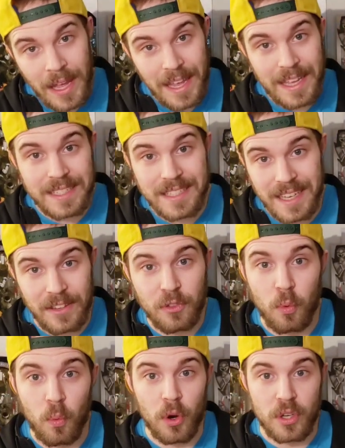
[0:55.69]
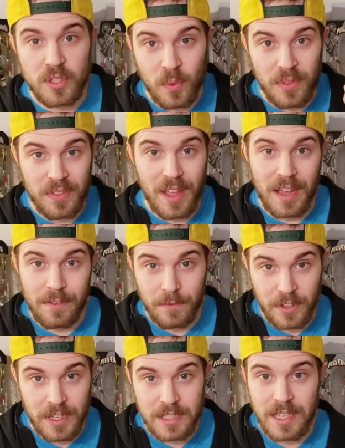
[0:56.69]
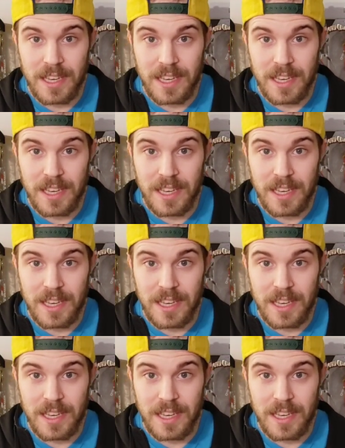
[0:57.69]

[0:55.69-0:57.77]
Is in the works with Netflix.